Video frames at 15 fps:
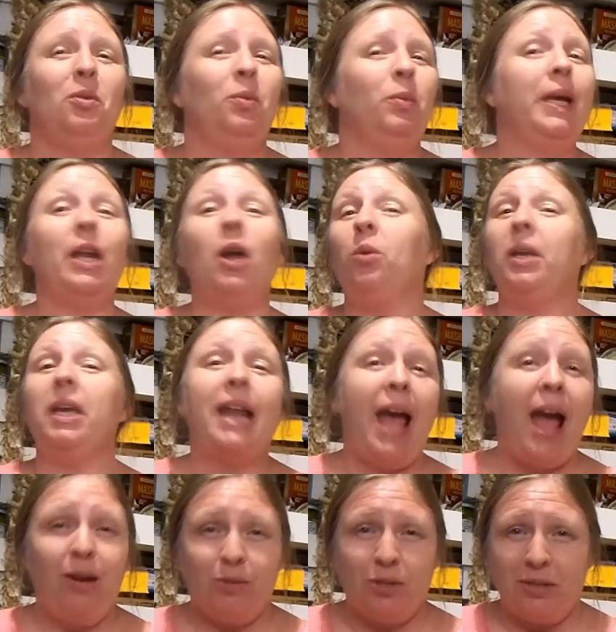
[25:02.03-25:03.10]
We don't eat
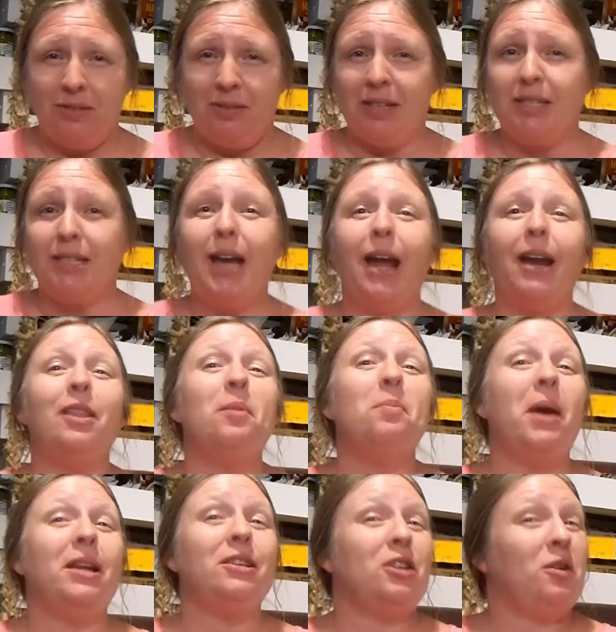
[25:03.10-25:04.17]
out. It's not in the
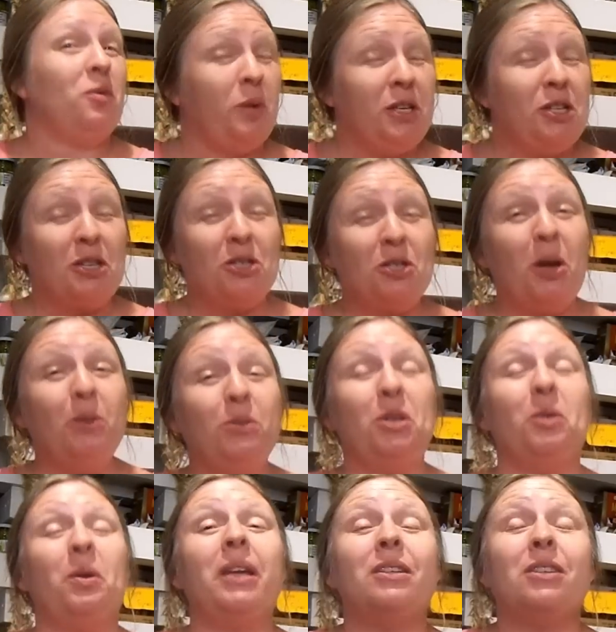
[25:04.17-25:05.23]
budget. We just don't
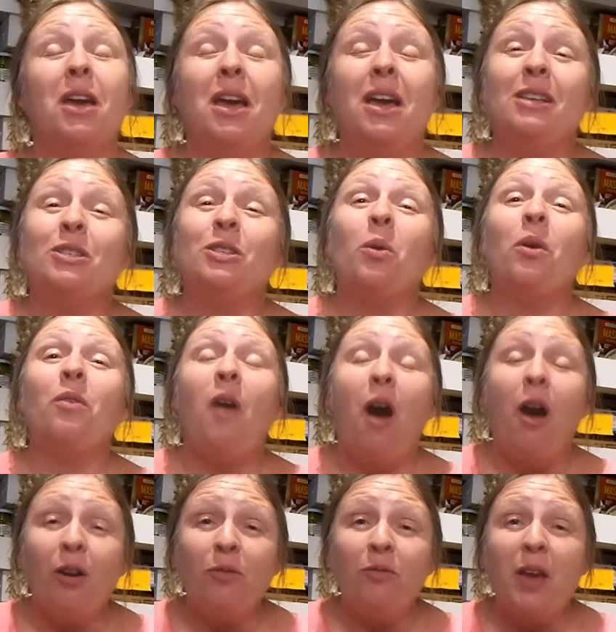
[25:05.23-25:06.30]
do it. So if
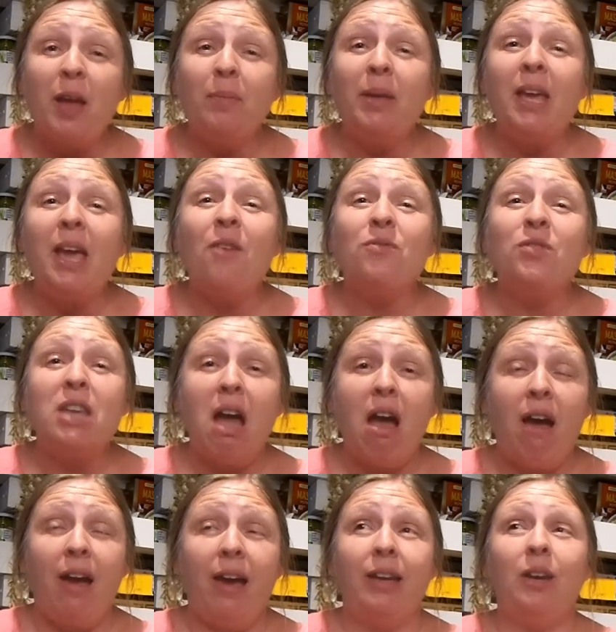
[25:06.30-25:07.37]
our family of
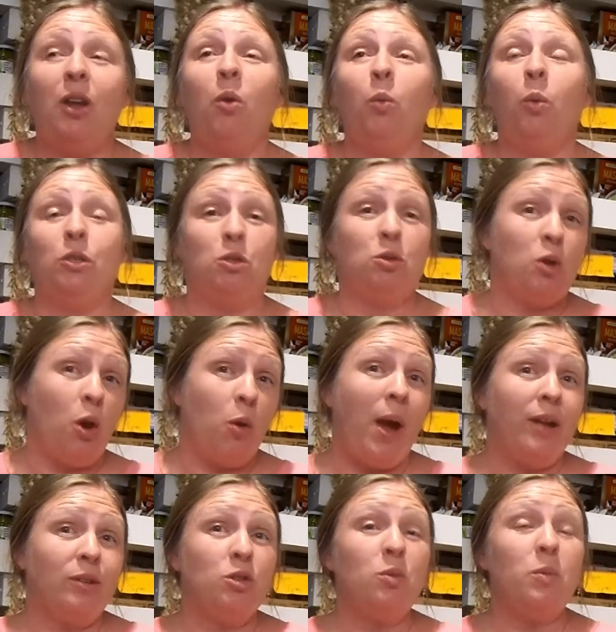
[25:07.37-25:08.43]
nine were to go
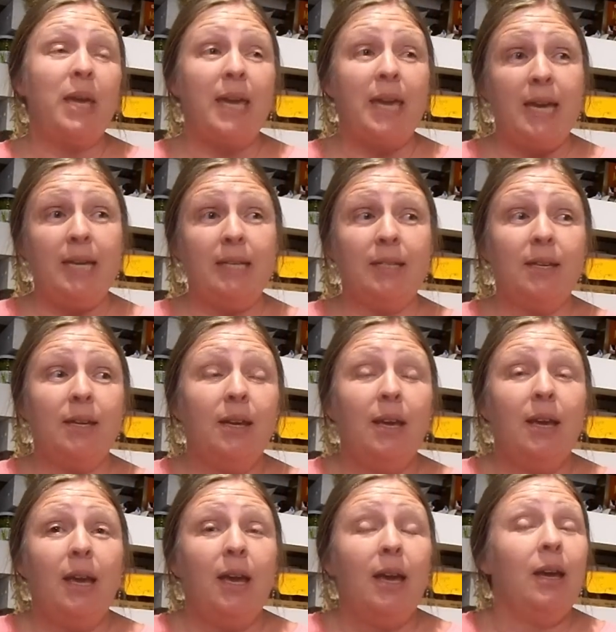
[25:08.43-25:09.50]
out to eat,
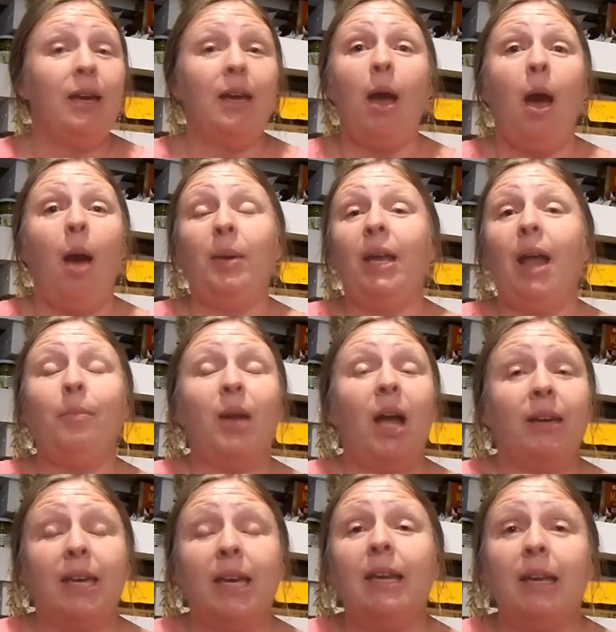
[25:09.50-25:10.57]
I mean, I'm
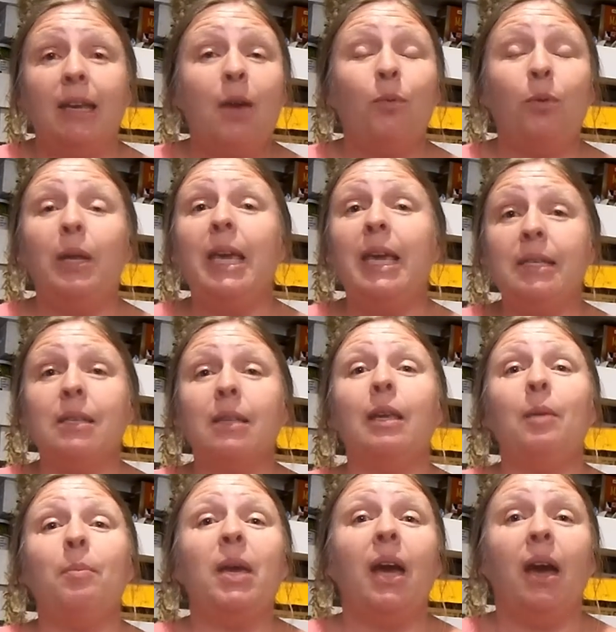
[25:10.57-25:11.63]
not kidding. It would
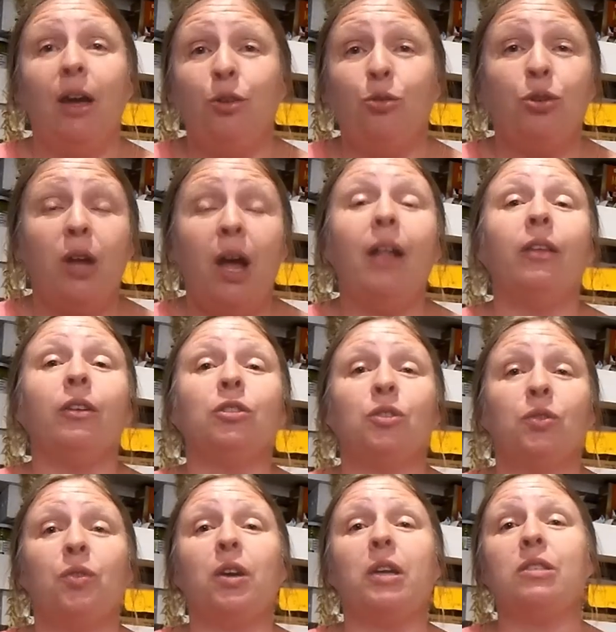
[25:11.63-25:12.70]
easily be
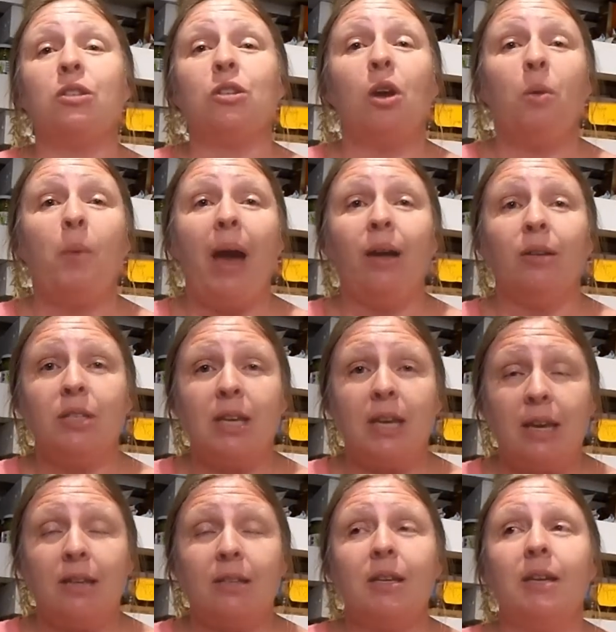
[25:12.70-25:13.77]
$100 for us to go out to
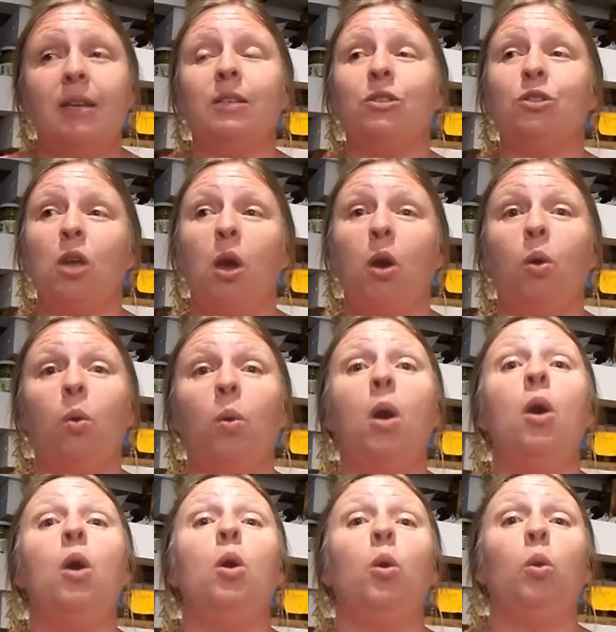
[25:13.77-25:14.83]
eat. So
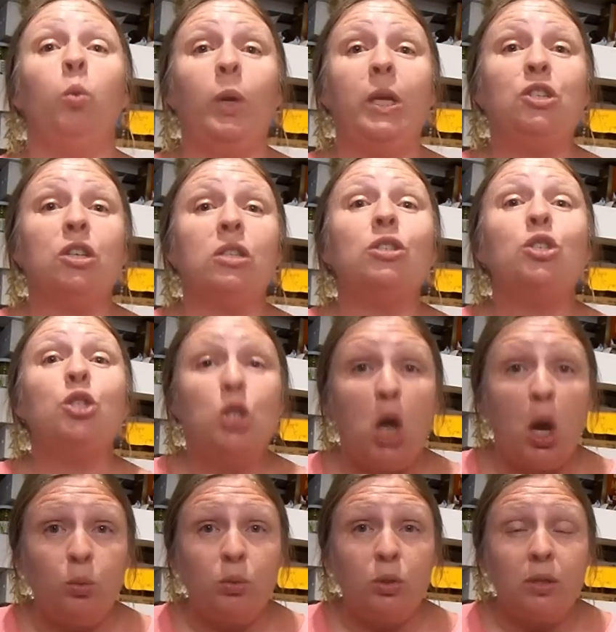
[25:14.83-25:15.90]
we just
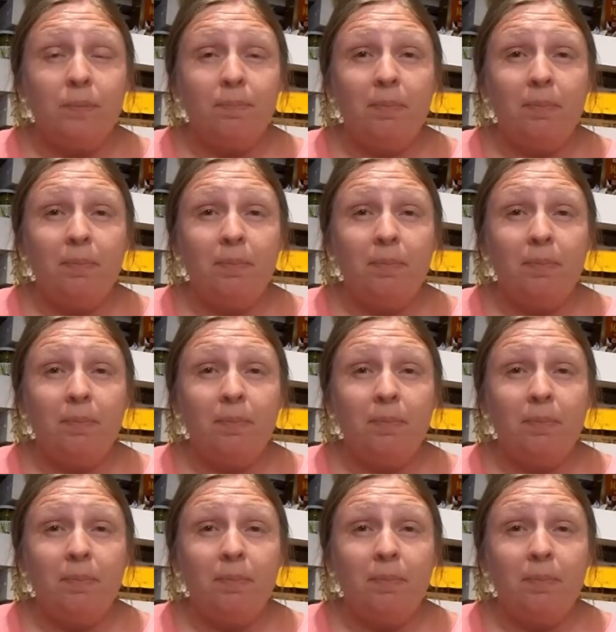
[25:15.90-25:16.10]
don't.